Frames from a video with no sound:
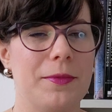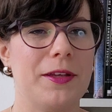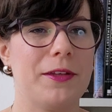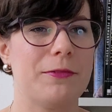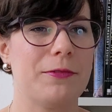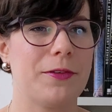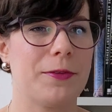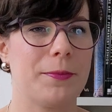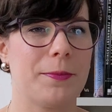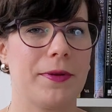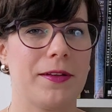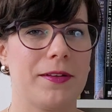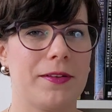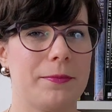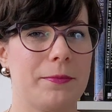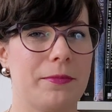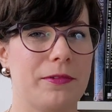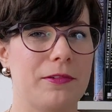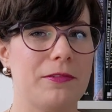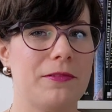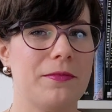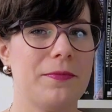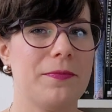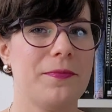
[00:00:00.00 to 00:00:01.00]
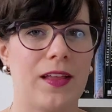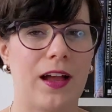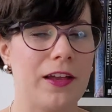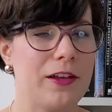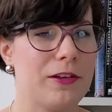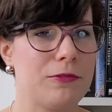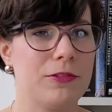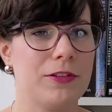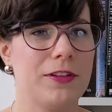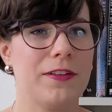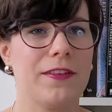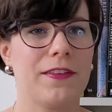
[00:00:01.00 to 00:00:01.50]
me it was purple. I
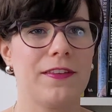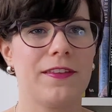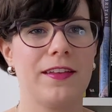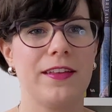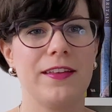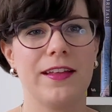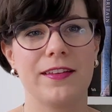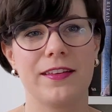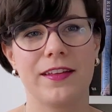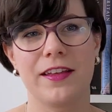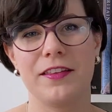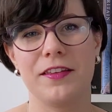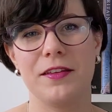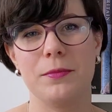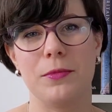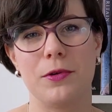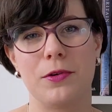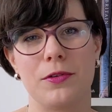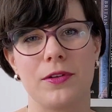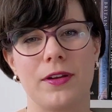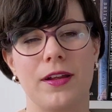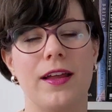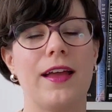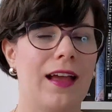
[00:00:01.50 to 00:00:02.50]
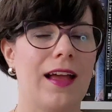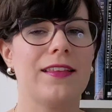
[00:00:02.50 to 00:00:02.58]
couldn't see that anymore.